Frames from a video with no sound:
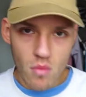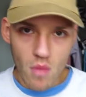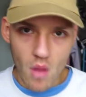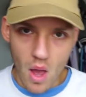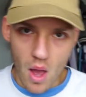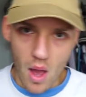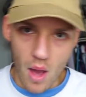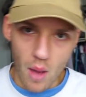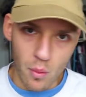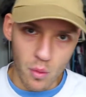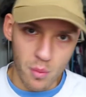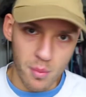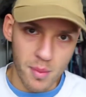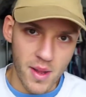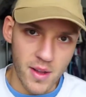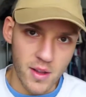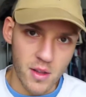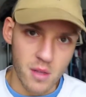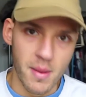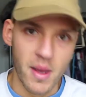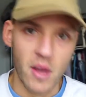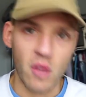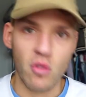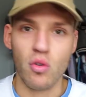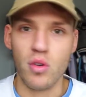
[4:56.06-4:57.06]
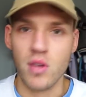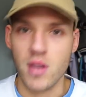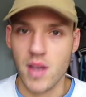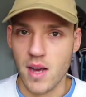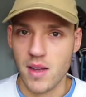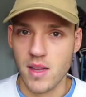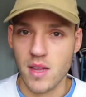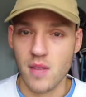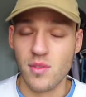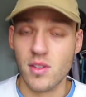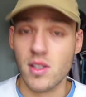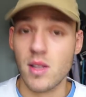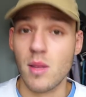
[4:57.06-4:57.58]
Would be to make sure you get
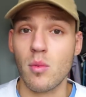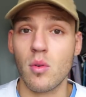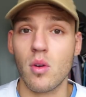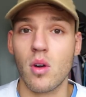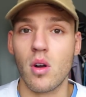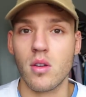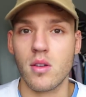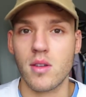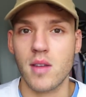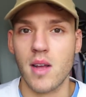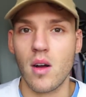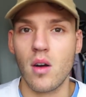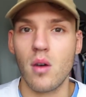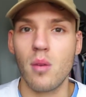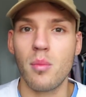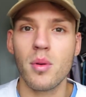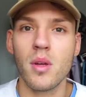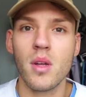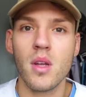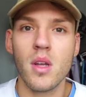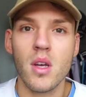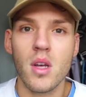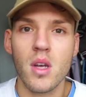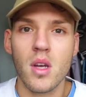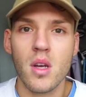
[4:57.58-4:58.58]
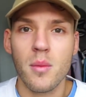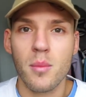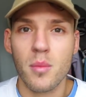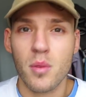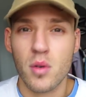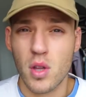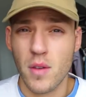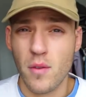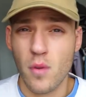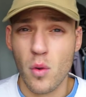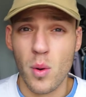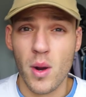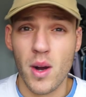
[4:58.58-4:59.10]
yourself a SIM card set up,
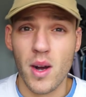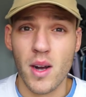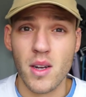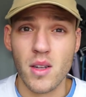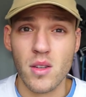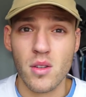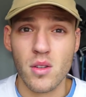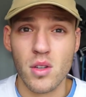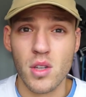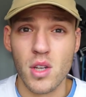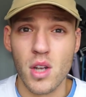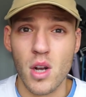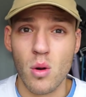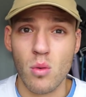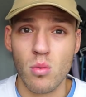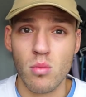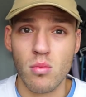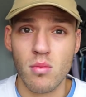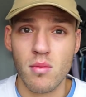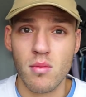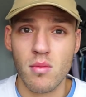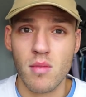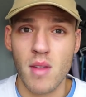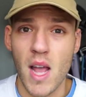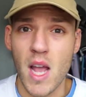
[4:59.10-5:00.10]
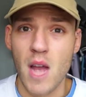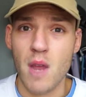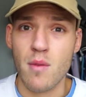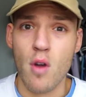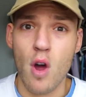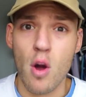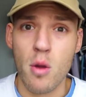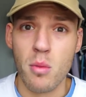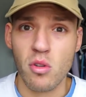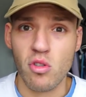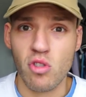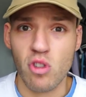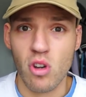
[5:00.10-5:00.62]
because otherwise, data
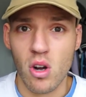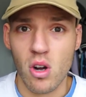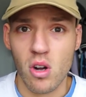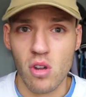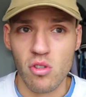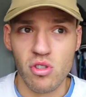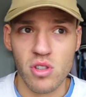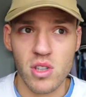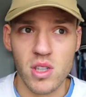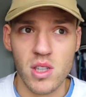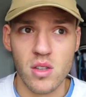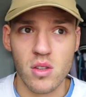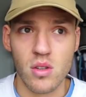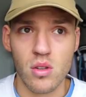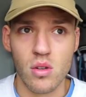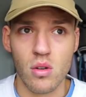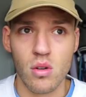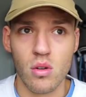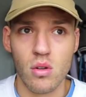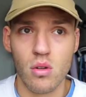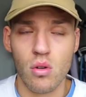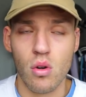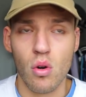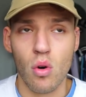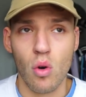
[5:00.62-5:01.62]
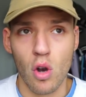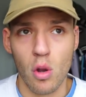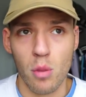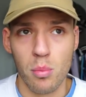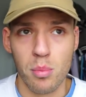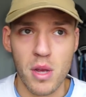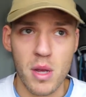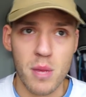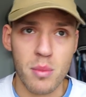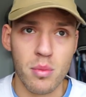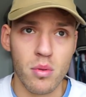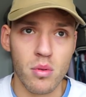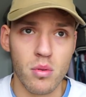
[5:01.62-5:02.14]
roaming charges and calling
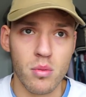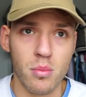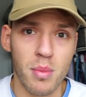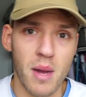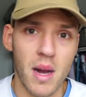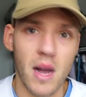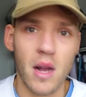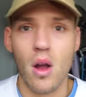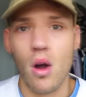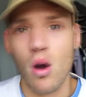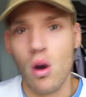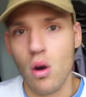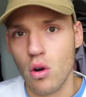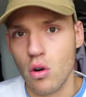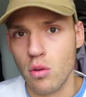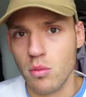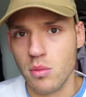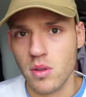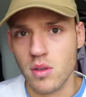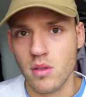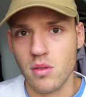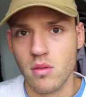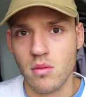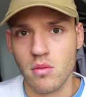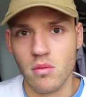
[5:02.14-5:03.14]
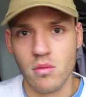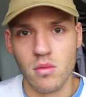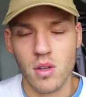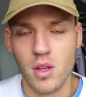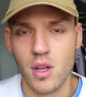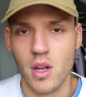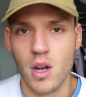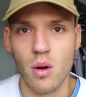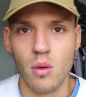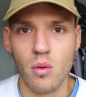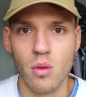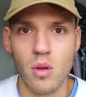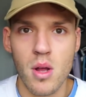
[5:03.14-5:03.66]
people back home and, you
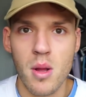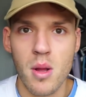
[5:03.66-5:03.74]
know,